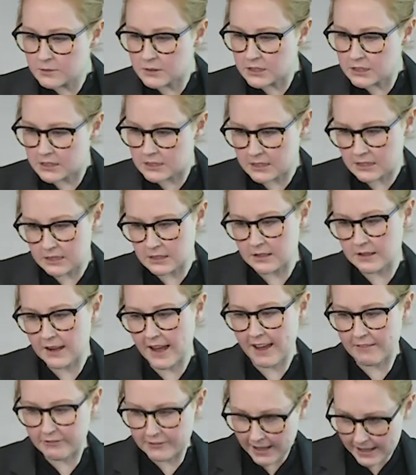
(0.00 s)
which is in
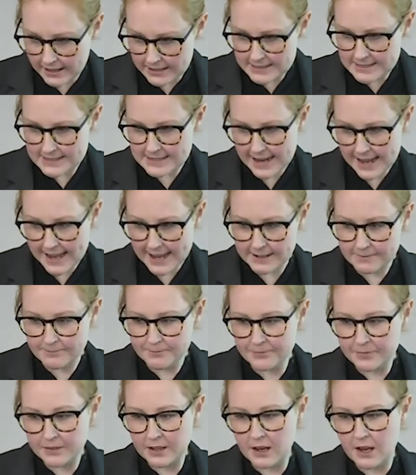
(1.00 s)
Afghanistan.
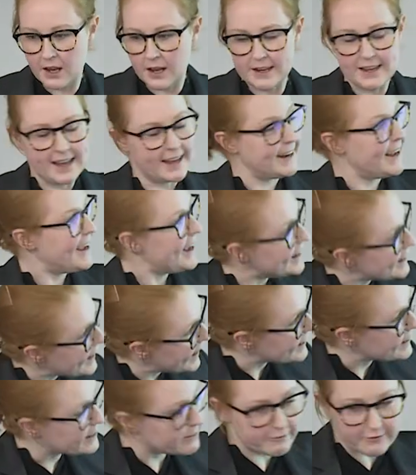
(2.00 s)
He had
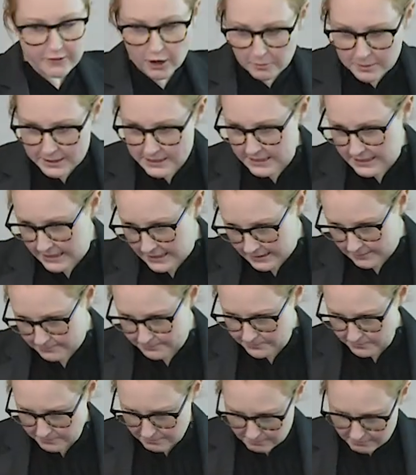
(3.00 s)
headache and vomiting,
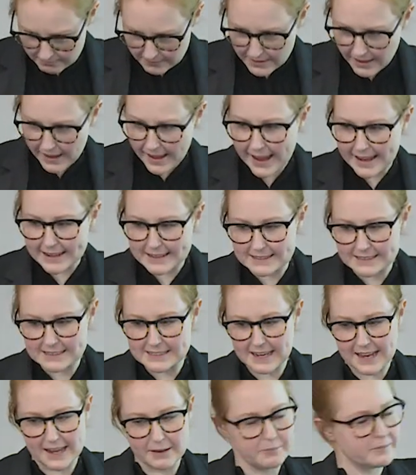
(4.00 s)

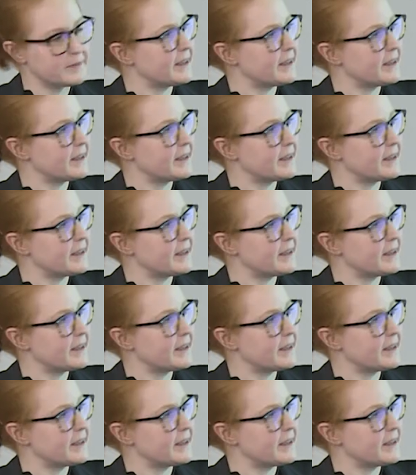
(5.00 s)
and